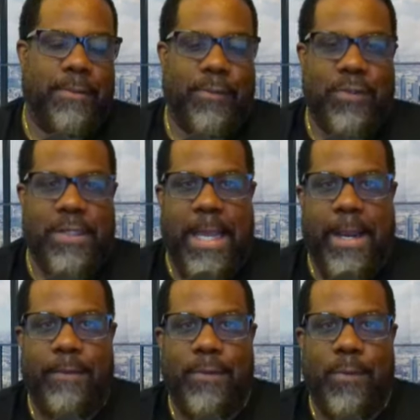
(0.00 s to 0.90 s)
So
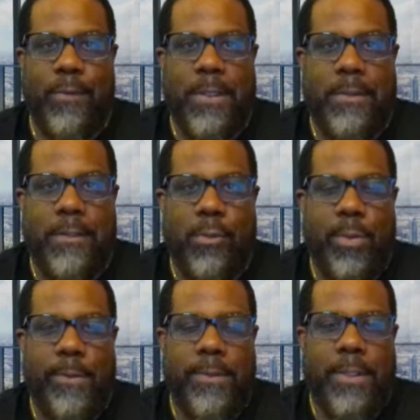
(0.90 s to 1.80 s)
shout out to the
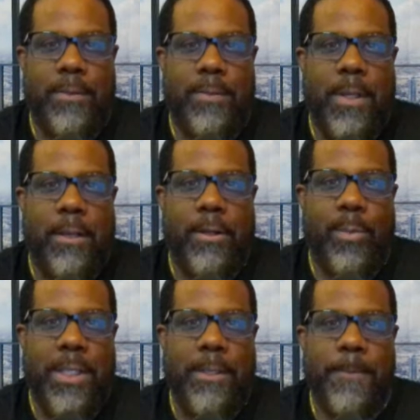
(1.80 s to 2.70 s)
Turbo Toad
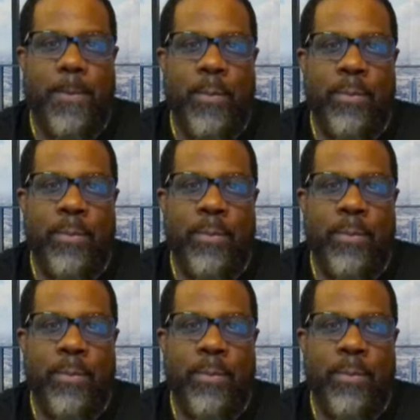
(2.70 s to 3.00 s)
Army.